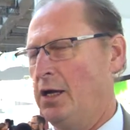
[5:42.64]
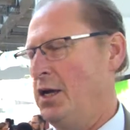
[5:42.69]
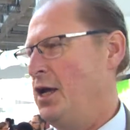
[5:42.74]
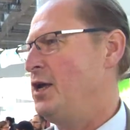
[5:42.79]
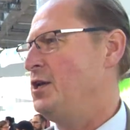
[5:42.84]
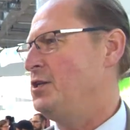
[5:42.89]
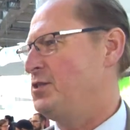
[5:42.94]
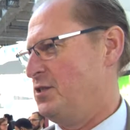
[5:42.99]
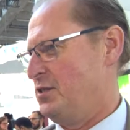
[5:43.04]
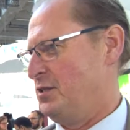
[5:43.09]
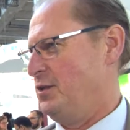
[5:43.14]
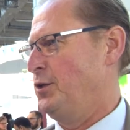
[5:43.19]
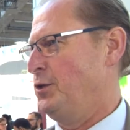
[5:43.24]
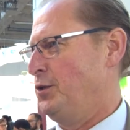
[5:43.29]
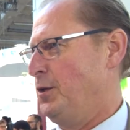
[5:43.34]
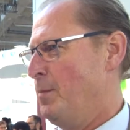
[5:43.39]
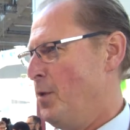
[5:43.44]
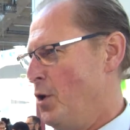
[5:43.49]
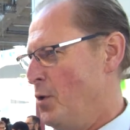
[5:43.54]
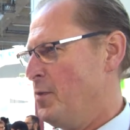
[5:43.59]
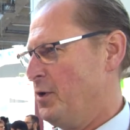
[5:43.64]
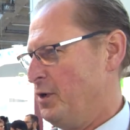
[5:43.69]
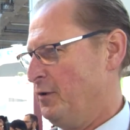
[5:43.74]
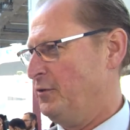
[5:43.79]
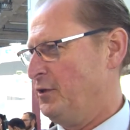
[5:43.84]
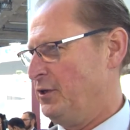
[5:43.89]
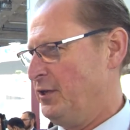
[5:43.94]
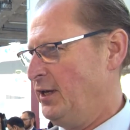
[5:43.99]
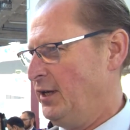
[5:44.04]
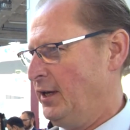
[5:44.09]
is the moment of
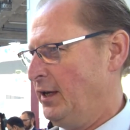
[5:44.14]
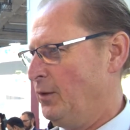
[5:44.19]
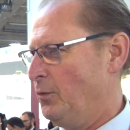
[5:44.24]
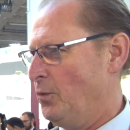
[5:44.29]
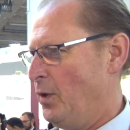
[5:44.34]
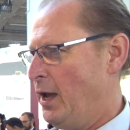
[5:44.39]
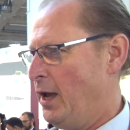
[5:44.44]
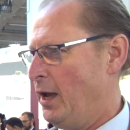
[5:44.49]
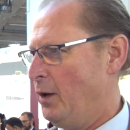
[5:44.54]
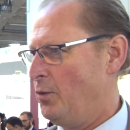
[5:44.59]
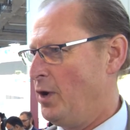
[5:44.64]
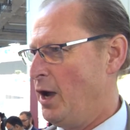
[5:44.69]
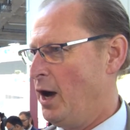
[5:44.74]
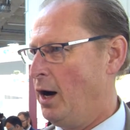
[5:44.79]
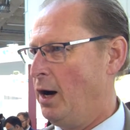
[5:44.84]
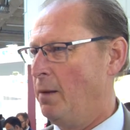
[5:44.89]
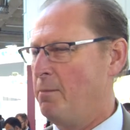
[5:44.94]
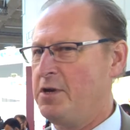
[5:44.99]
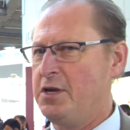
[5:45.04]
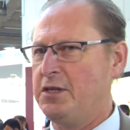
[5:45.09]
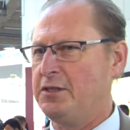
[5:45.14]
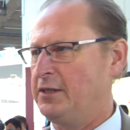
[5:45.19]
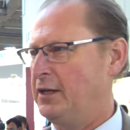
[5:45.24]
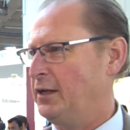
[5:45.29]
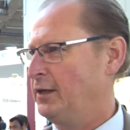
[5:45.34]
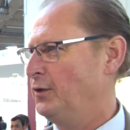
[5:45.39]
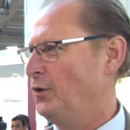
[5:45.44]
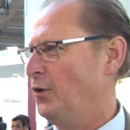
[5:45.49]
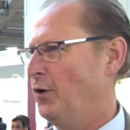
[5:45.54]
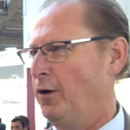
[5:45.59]
the year where we are
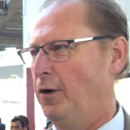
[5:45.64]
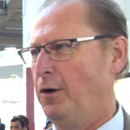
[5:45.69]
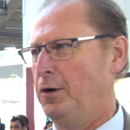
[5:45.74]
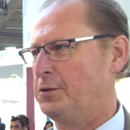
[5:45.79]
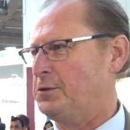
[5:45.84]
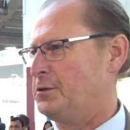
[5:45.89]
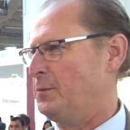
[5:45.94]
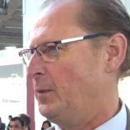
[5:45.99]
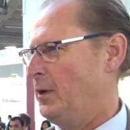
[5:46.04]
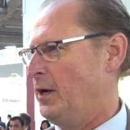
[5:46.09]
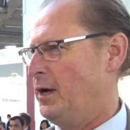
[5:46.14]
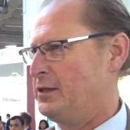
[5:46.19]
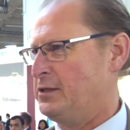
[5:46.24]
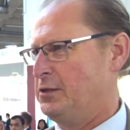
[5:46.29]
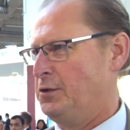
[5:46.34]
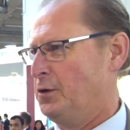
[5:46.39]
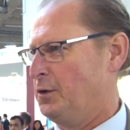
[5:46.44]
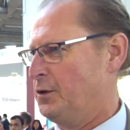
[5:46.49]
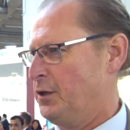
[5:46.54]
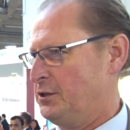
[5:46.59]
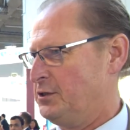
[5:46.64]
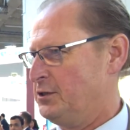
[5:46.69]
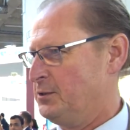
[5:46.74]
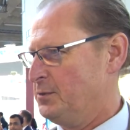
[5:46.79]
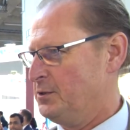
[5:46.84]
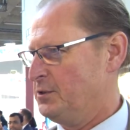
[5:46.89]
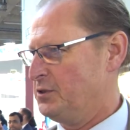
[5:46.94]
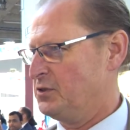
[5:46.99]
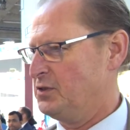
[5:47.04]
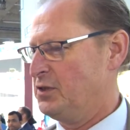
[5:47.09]
meeting all our suppliers and our
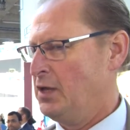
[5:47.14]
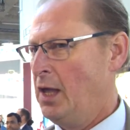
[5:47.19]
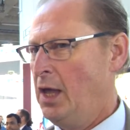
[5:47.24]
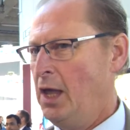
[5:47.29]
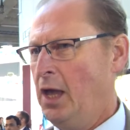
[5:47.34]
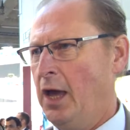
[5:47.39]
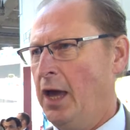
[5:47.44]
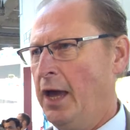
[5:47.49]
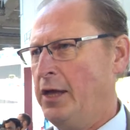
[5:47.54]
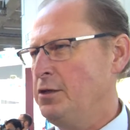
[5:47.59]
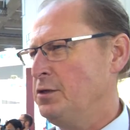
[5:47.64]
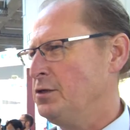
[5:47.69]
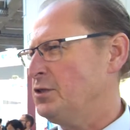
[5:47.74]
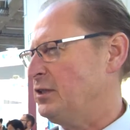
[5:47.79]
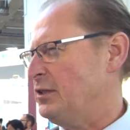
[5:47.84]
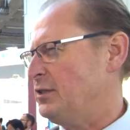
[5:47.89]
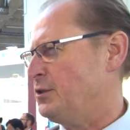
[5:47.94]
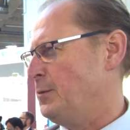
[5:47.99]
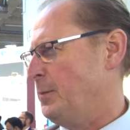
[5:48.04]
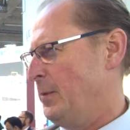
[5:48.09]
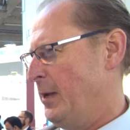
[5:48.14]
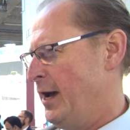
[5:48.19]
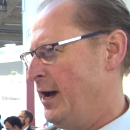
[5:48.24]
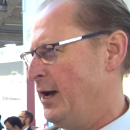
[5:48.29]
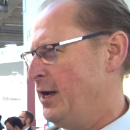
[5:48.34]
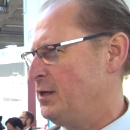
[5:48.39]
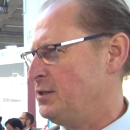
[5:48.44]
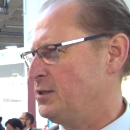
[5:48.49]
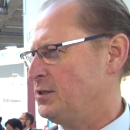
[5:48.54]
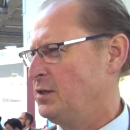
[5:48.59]
customers. And usually
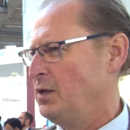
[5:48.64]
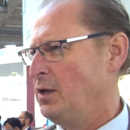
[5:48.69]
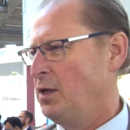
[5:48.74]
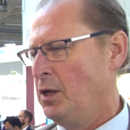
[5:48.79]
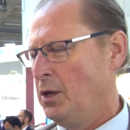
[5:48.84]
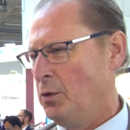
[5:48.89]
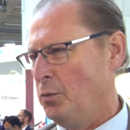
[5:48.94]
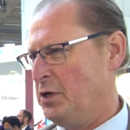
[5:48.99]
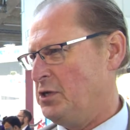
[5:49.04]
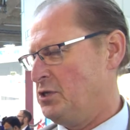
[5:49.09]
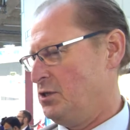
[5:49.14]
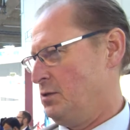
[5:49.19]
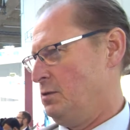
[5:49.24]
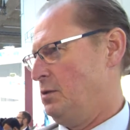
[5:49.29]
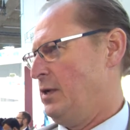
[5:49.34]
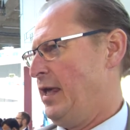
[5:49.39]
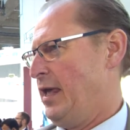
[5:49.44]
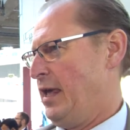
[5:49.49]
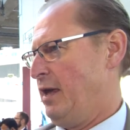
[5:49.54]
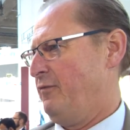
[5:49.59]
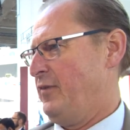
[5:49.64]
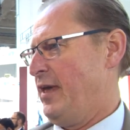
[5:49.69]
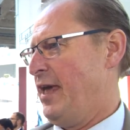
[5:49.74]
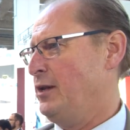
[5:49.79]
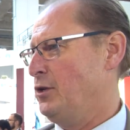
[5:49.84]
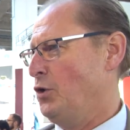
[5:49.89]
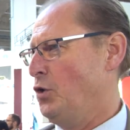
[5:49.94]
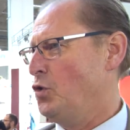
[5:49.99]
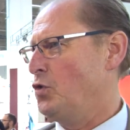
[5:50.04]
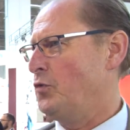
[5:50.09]
suppliers which have
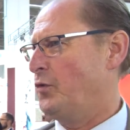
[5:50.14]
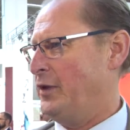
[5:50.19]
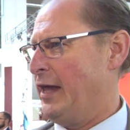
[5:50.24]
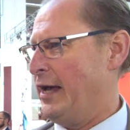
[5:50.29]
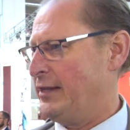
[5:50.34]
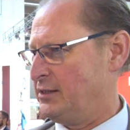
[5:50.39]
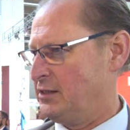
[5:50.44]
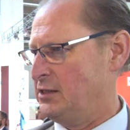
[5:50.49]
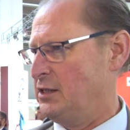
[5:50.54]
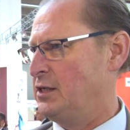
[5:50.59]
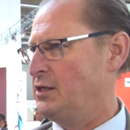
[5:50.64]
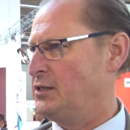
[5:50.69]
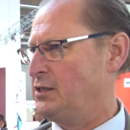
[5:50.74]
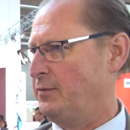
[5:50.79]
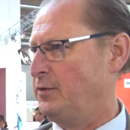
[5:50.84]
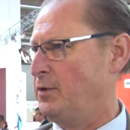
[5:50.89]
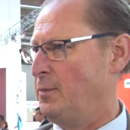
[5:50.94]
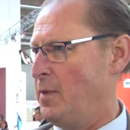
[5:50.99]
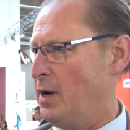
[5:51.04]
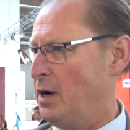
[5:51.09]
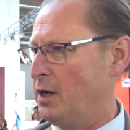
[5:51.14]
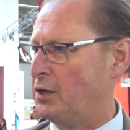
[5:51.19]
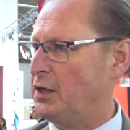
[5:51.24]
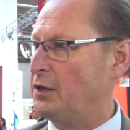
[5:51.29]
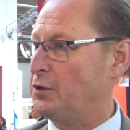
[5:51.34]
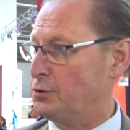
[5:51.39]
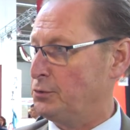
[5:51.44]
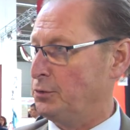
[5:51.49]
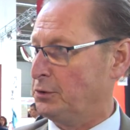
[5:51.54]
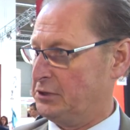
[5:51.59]
handed over that size of the
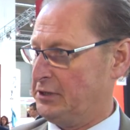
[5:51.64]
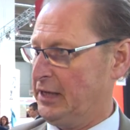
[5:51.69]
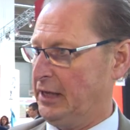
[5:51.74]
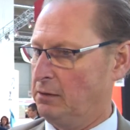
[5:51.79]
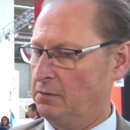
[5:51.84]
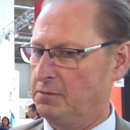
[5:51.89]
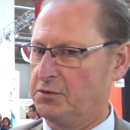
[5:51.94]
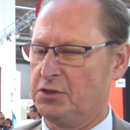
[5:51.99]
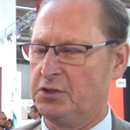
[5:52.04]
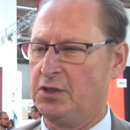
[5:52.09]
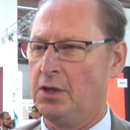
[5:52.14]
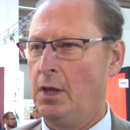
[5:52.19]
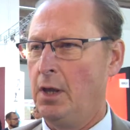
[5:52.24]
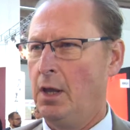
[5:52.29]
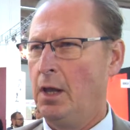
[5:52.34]
market to ourselves